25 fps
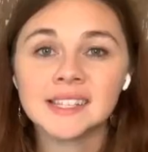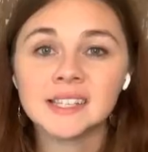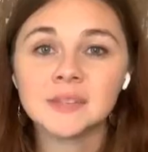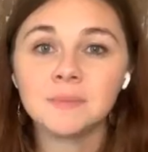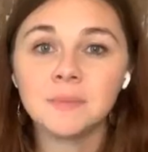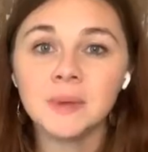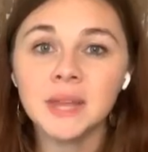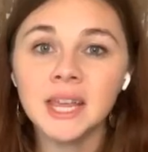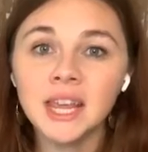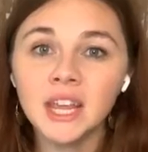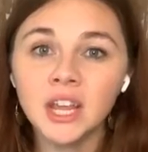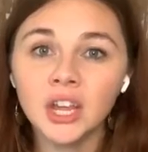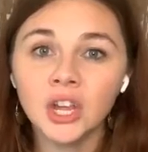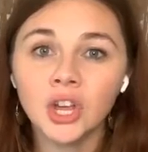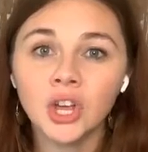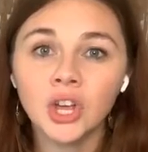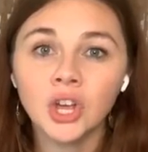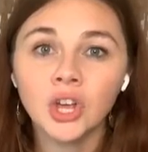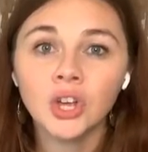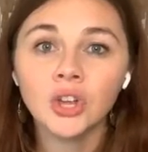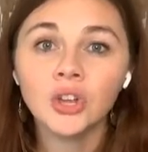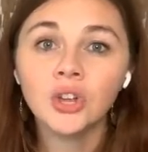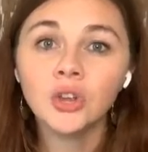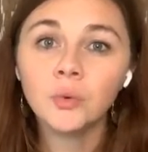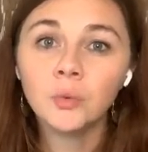speak,
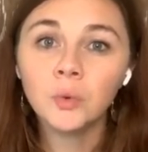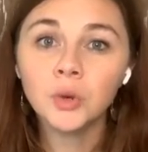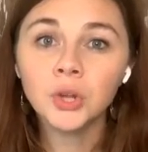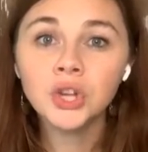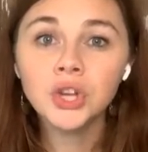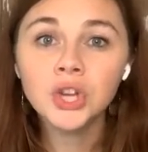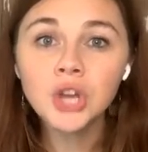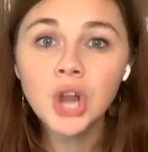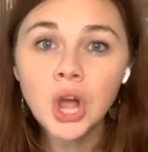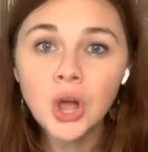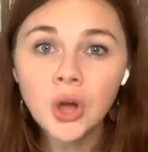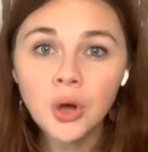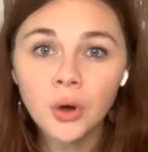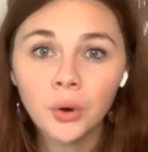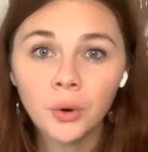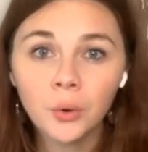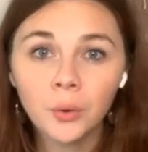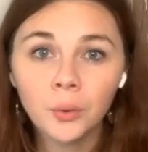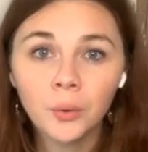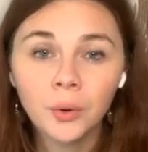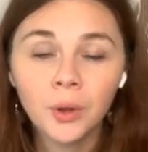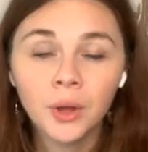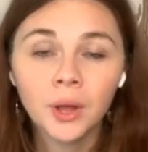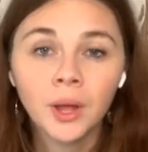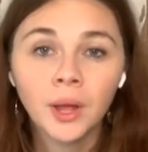you will
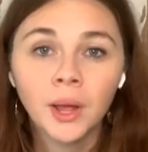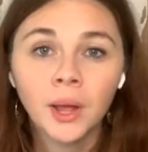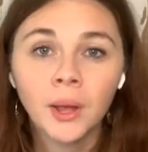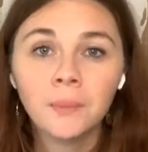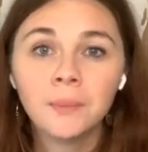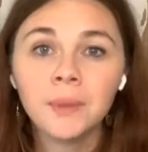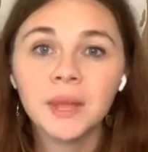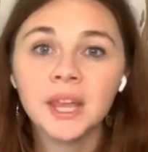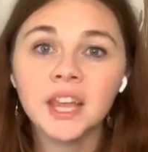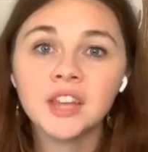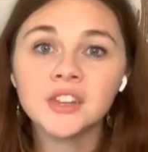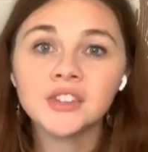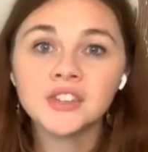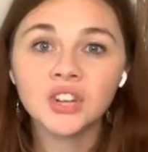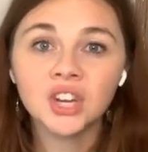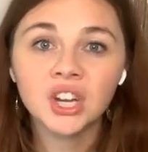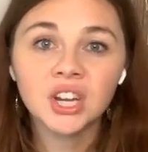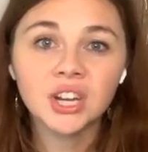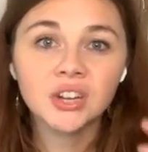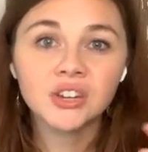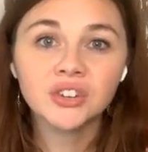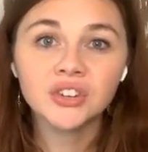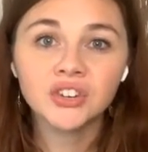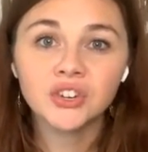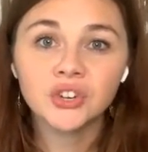know because your
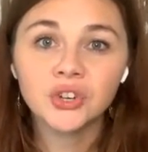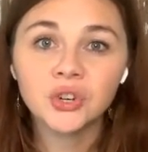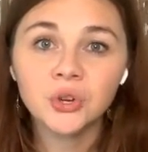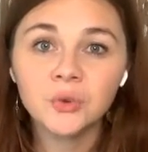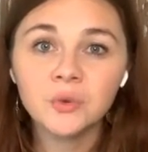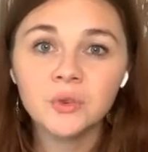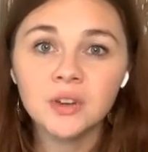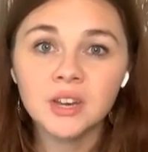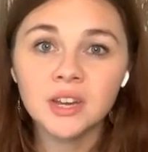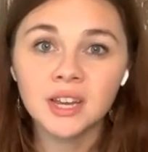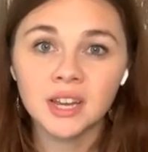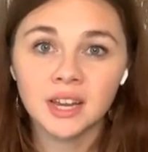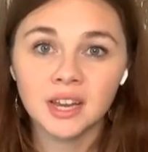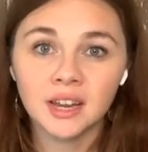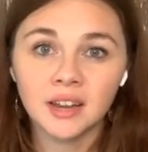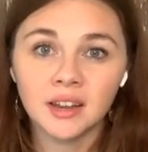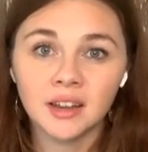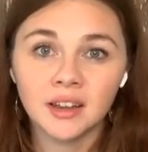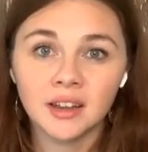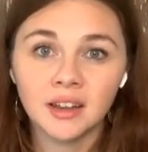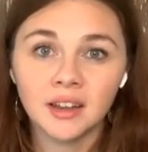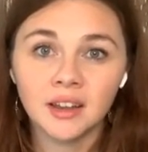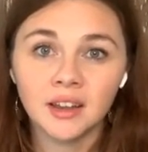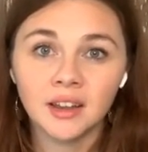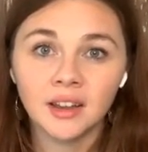ears are tuned in
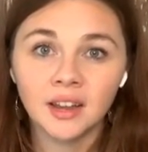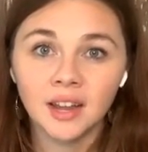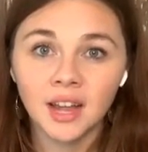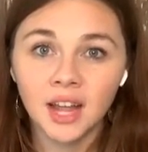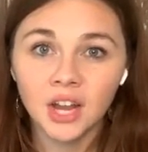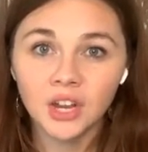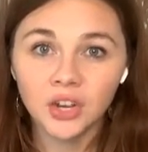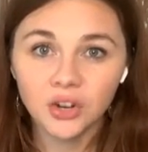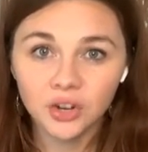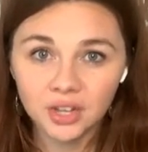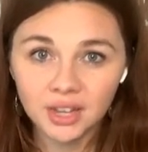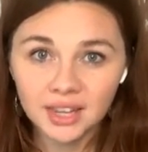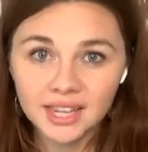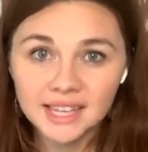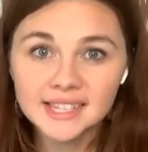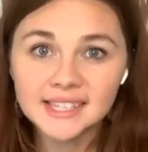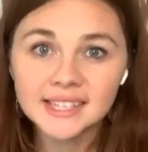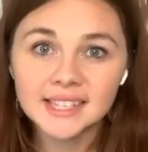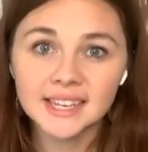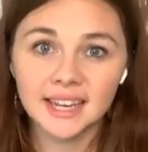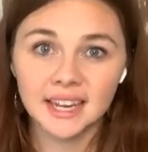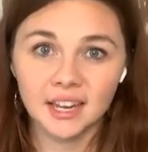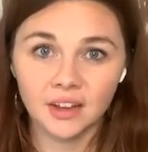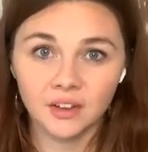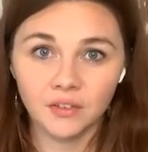and you're
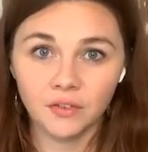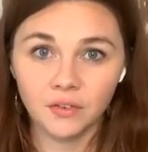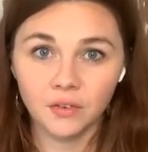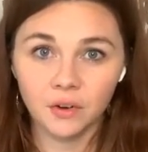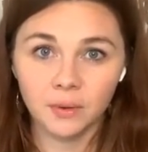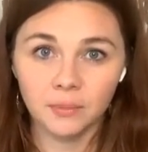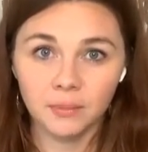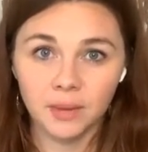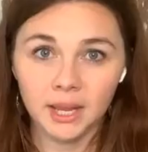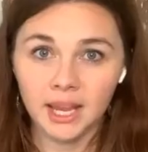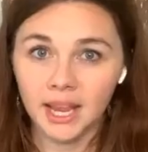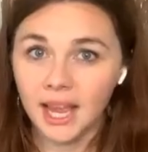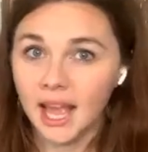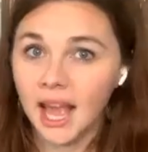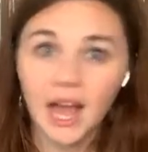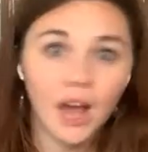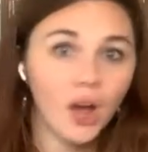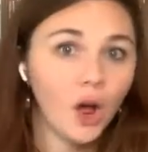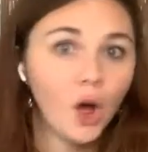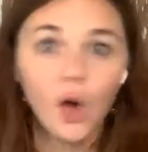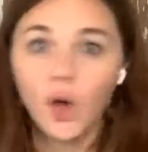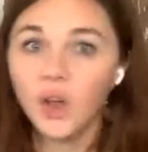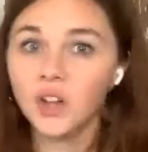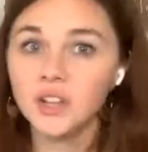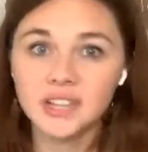listening for me
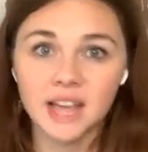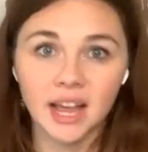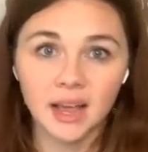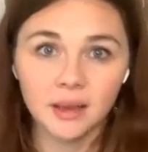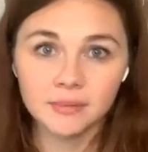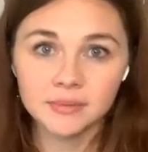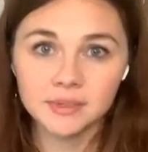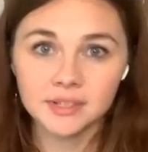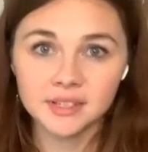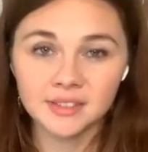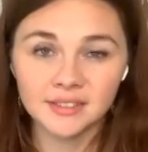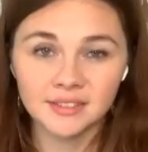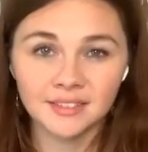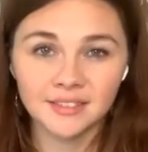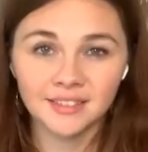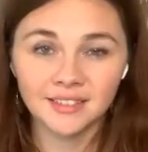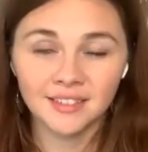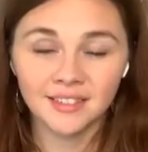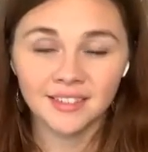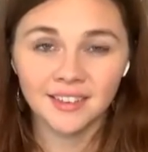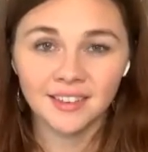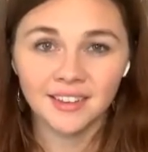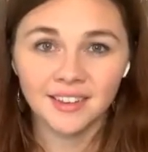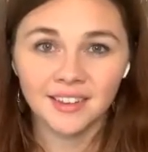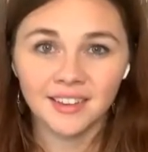at all times.
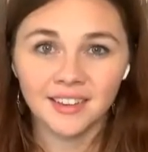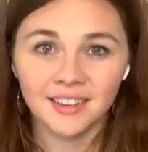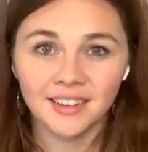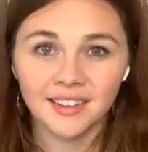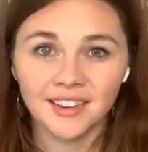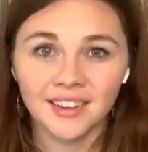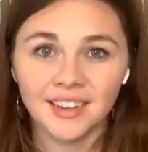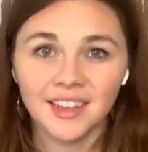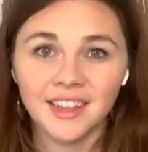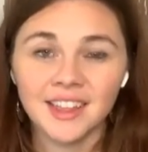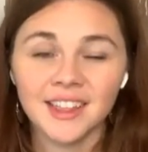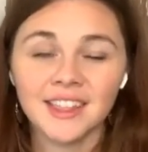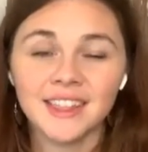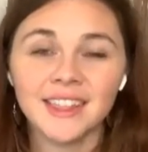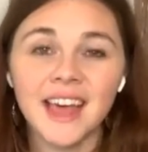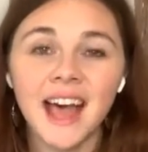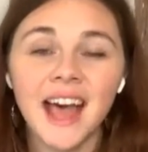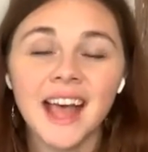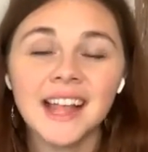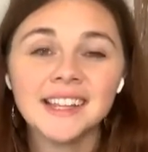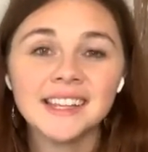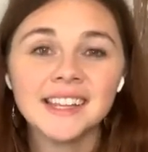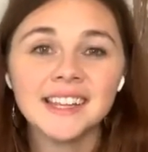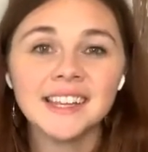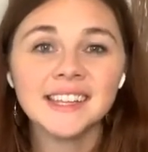
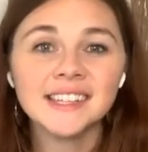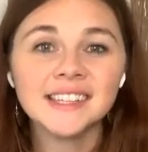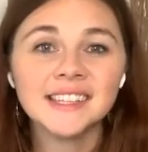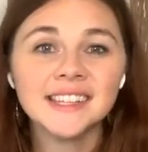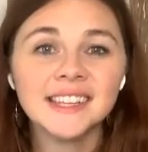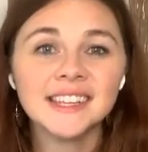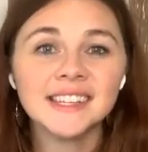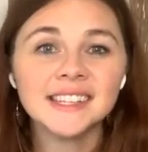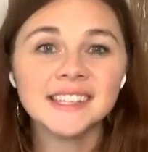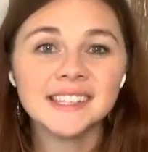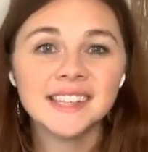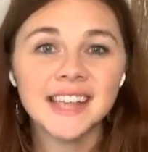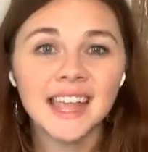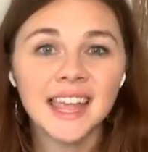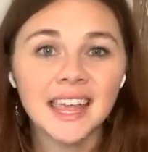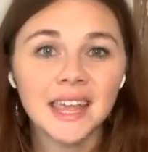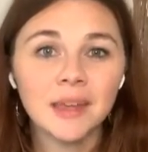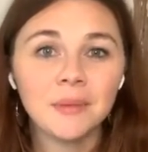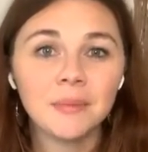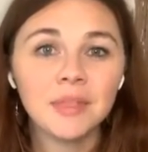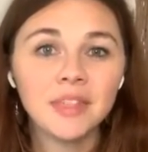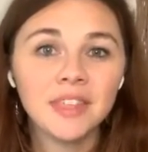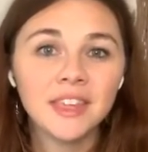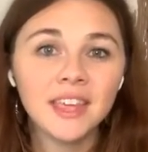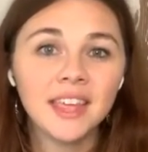That is the
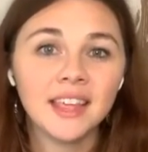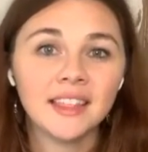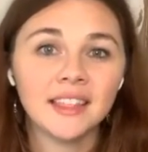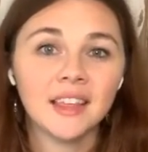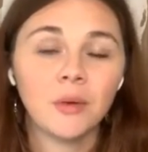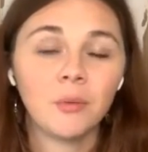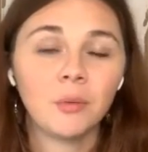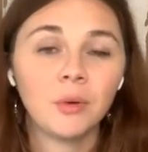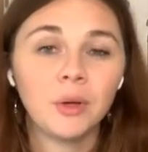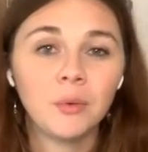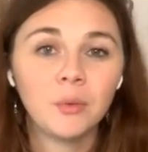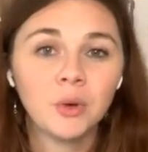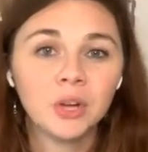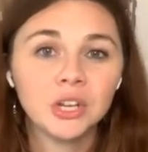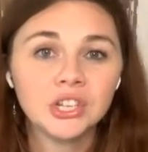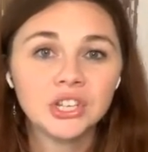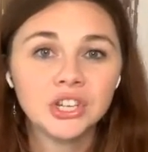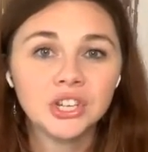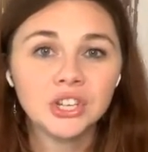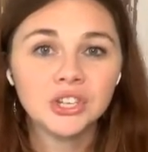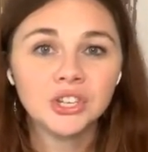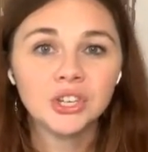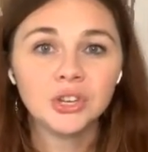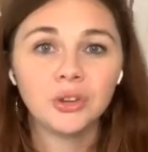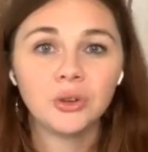same thing that we want
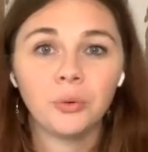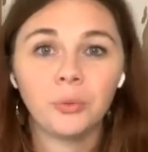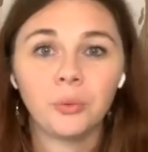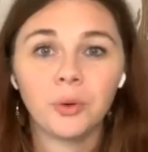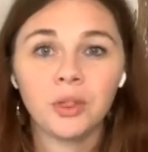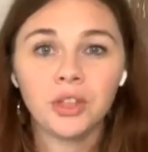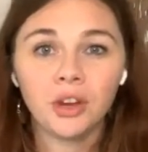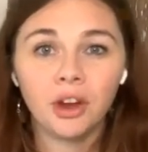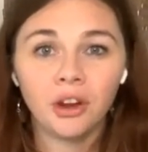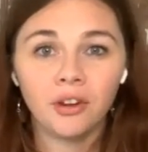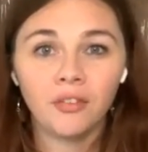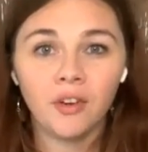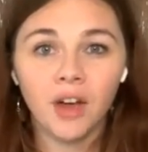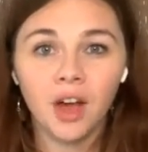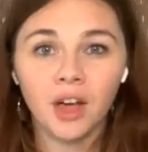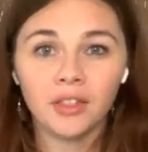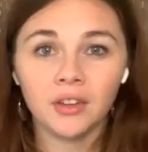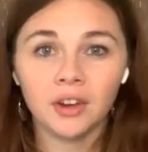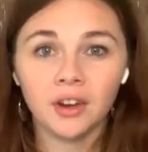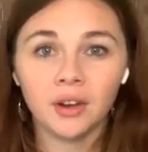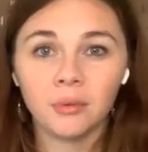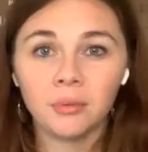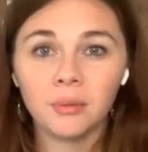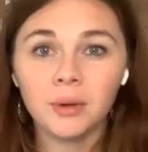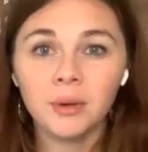to do with our
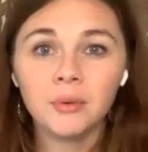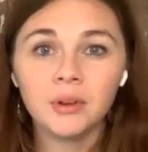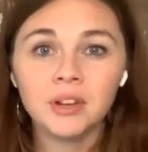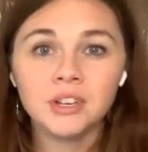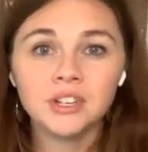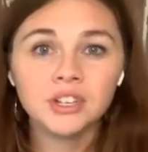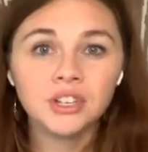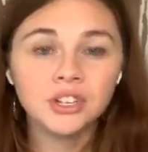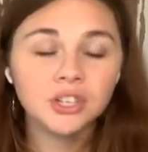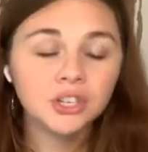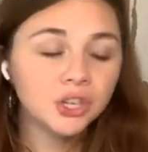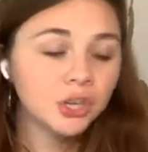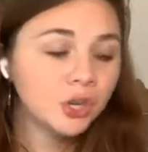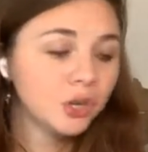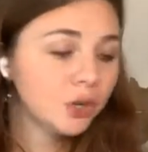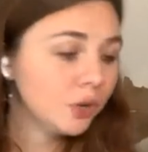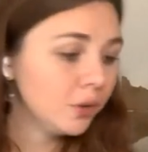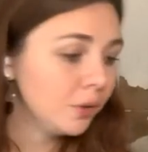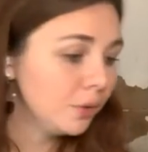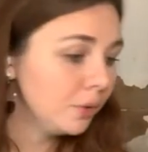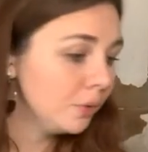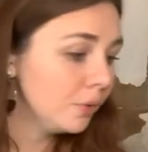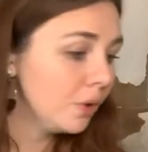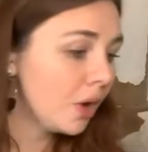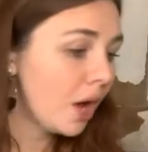Father. We want to
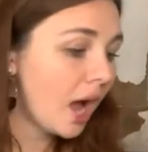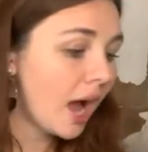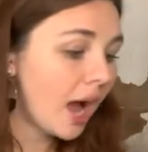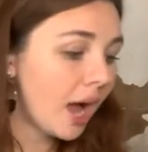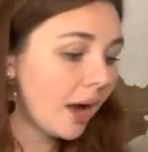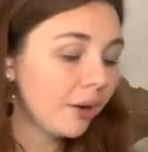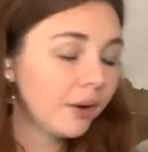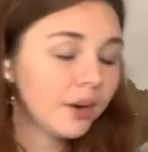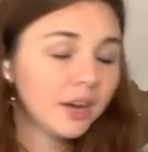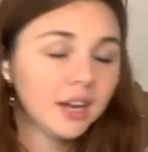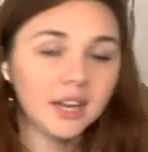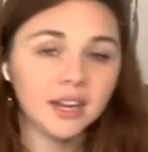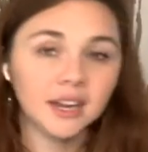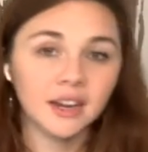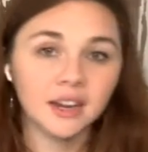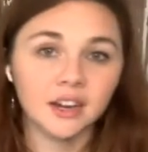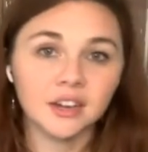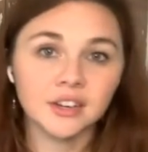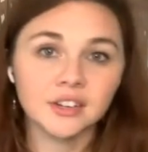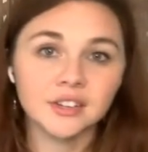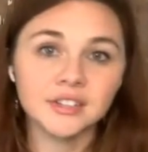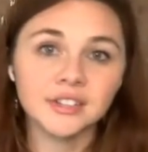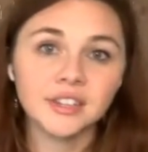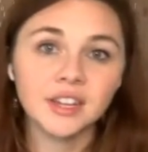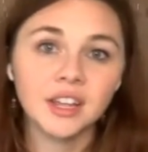tune our
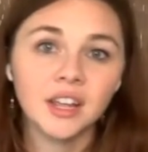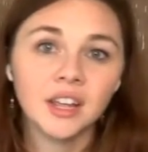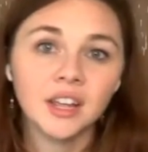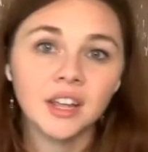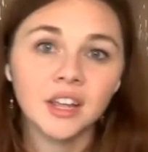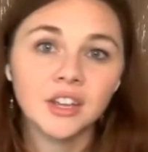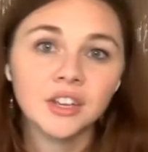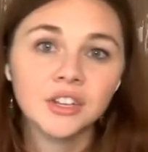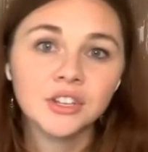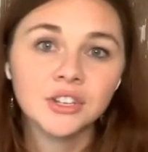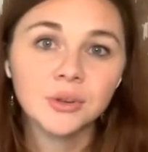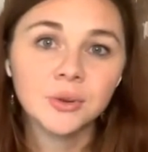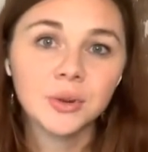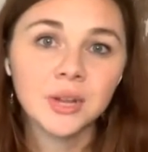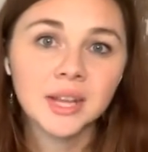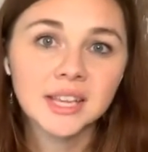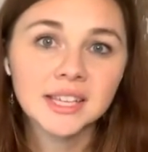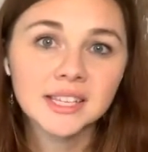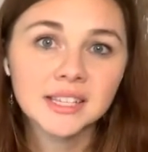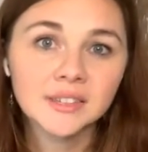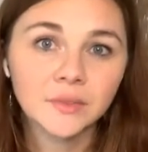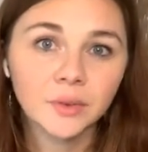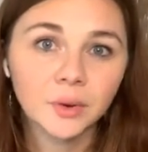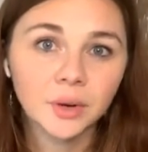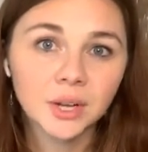ears to
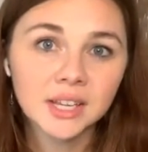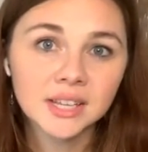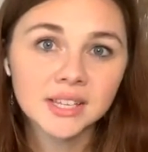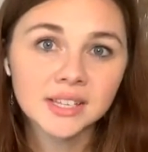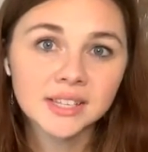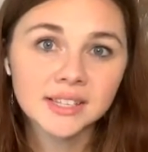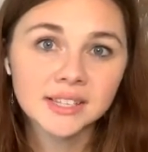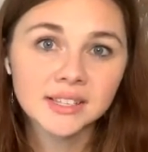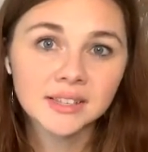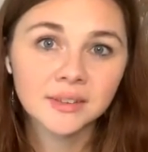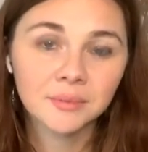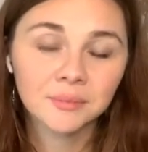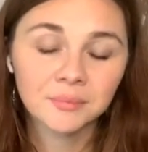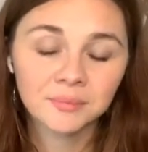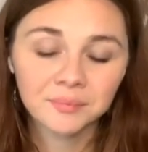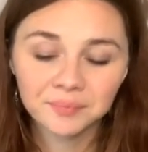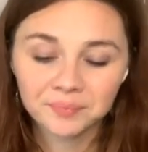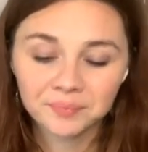His voice.